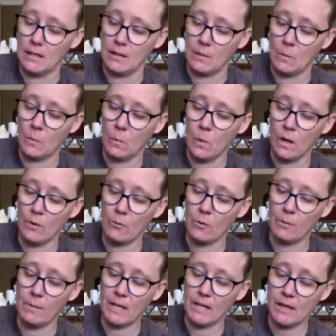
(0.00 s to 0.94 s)
What
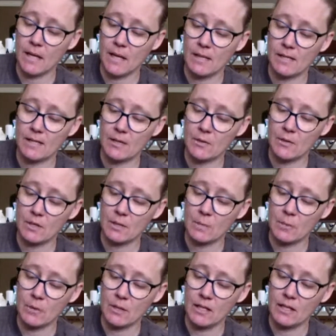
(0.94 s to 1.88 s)
would be less
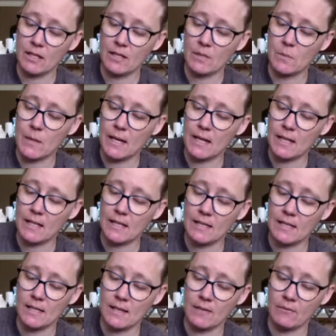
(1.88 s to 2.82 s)
noticeable than a sweet,
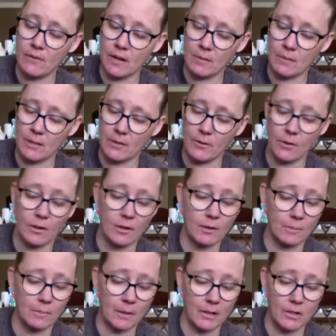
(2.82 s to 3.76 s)
innocent family or
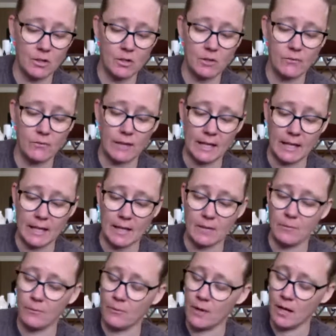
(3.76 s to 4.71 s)
a bunch of keen
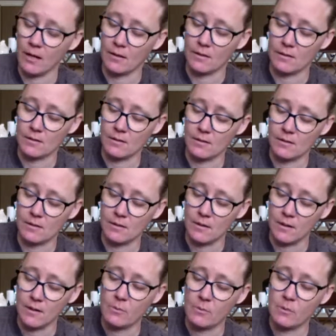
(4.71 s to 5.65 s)
friends?
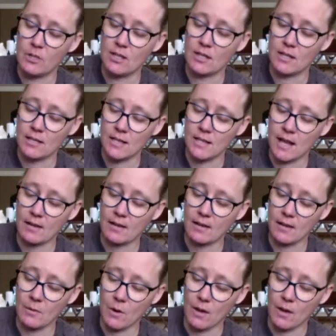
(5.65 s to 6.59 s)
Which is
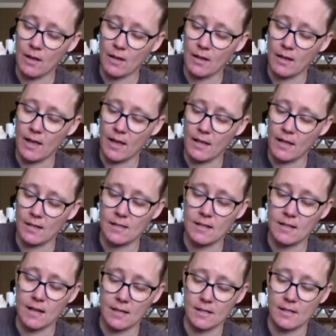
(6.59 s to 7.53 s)
exactly why
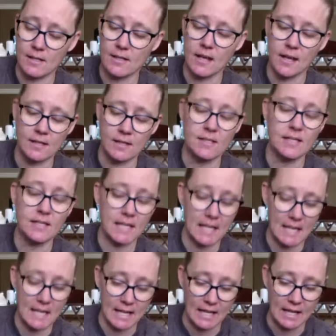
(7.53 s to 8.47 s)

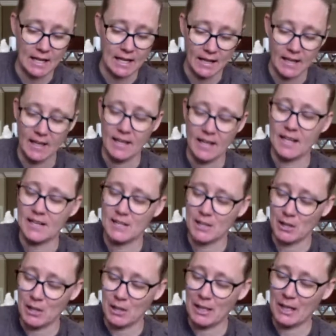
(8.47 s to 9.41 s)
SSST is
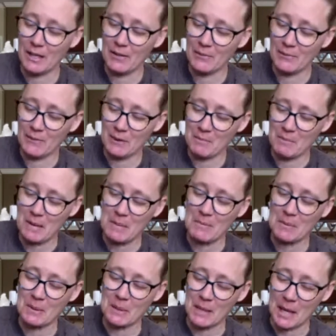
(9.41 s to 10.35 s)
looking for
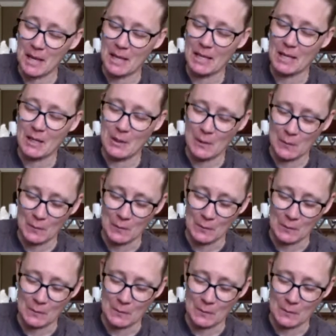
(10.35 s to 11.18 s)
people like you.